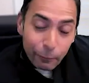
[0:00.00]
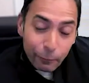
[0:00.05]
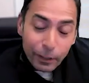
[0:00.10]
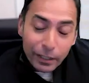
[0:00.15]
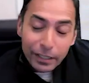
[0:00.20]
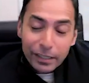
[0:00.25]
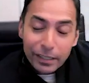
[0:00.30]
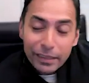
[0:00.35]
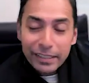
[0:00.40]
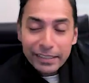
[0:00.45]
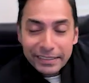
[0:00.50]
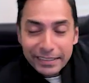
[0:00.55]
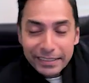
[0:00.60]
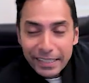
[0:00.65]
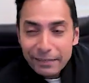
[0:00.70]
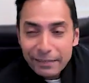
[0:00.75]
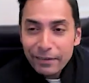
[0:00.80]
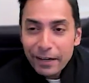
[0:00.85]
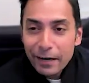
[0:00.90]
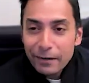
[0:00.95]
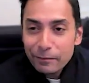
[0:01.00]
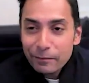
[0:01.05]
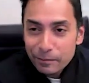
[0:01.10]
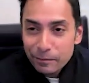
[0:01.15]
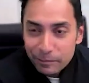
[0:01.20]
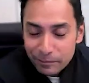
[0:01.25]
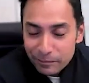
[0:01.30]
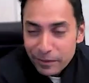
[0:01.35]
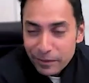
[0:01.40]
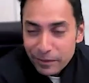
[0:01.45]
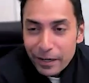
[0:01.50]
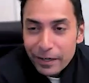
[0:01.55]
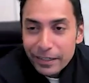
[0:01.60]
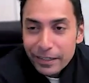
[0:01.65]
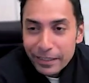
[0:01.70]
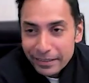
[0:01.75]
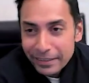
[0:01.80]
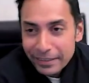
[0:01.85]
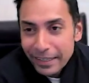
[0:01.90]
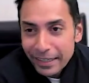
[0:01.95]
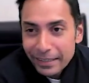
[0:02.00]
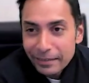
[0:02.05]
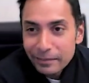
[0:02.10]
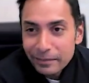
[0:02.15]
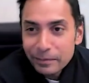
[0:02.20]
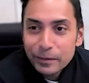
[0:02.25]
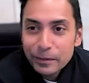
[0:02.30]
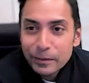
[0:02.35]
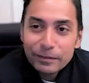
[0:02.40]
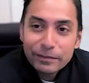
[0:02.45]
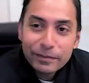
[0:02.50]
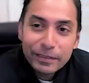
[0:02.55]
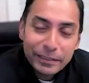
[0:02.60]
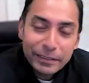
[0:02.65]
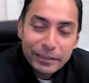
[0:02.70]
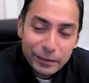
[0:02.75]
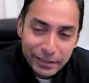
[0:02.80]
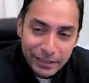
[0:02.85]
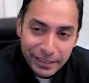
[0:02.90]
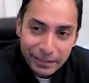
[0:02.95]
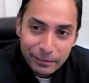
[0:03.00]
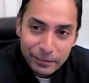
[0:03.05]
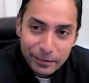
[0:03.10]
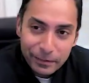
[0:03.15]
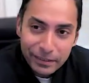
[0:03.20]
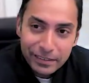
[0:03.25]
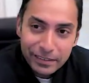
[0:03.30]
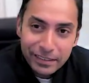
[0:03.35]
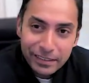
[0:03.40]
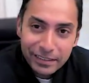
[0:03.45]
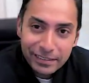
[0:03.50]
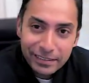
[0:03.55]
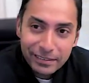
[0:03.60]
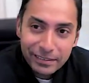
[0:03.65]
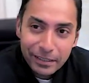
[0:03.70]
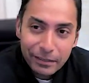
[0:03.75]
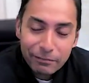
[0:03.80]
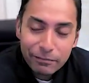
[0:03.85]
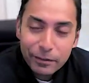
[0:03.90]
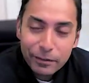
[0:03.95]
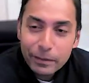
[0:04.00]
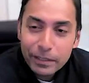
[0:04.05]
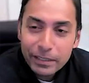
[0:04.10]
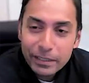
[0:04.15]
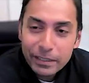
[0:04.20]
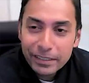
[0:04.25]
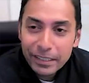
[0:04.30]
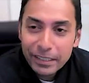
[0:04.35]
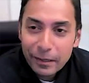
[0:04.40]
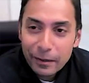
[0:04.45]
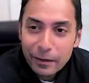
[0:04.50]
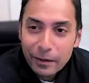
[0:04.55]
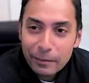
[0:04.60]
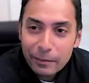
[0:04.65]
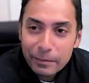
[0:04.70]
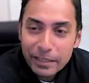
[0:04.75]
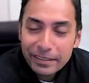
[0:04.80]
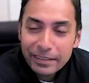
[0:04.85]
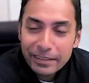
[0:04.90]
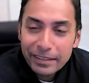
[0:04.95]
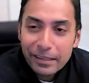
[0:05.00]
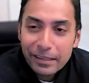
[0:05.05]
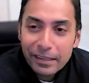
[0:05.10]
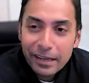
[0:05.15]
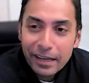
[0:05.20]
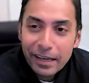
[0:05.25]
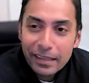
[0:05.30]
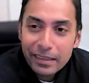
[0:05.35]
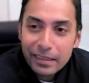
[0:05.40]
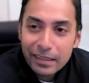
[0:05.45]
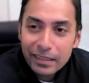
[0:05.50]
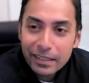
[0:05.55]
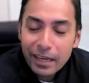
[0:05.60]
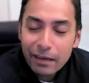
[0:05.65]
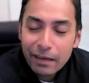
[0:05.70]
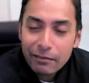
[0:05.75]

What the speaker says: one of the things that I found very sort of interesting was just a few weeks ago. I mean, I think